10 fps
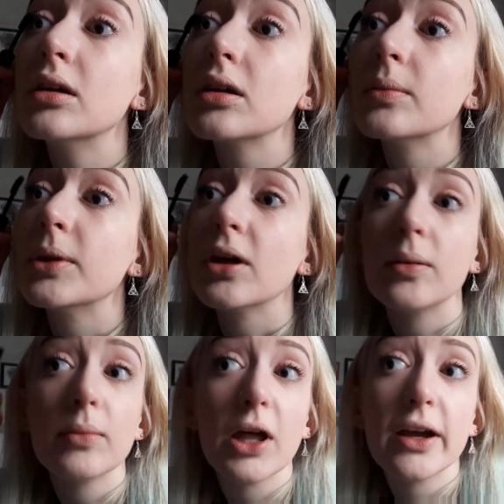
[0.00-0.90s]
Could be that
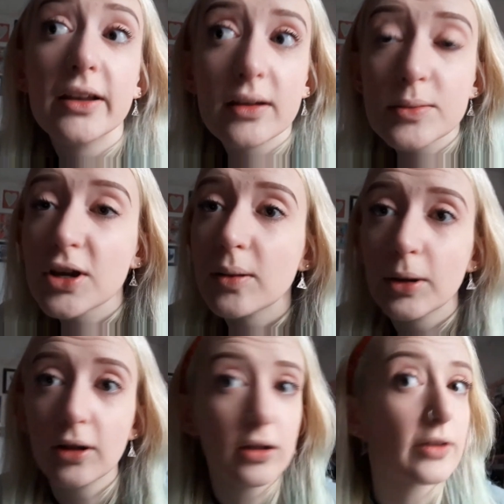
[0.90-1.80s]
I'm blind. I'm terrible
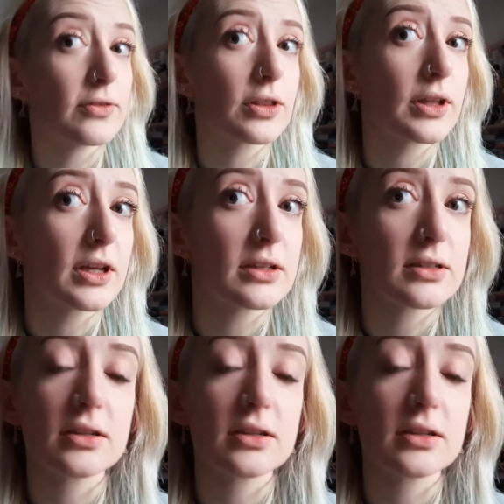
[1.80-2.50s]
at looking for things.